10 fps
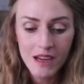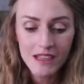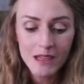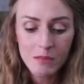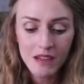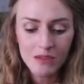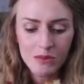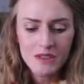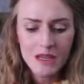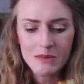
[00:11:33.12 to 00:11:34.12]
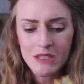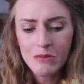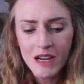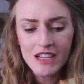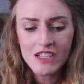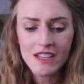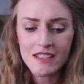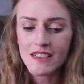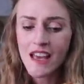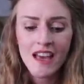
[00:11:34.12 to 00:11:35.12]
not gonna break the roots up too much
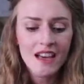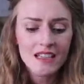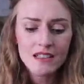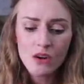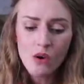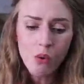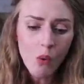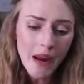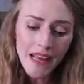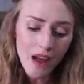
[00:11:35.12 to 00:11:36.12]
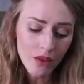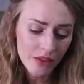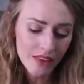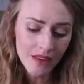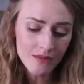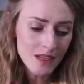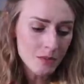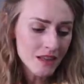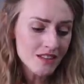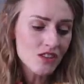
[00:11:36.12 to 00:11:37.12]
because it's quite healthy. They've sent
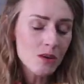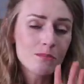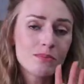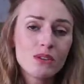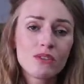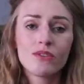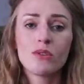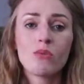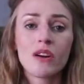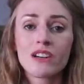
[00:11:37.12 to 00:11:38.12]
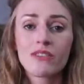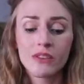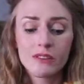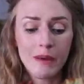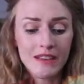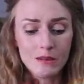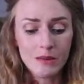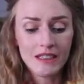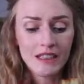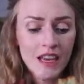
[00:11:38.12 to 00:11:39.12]
me such a beautiful, wonderful specimen.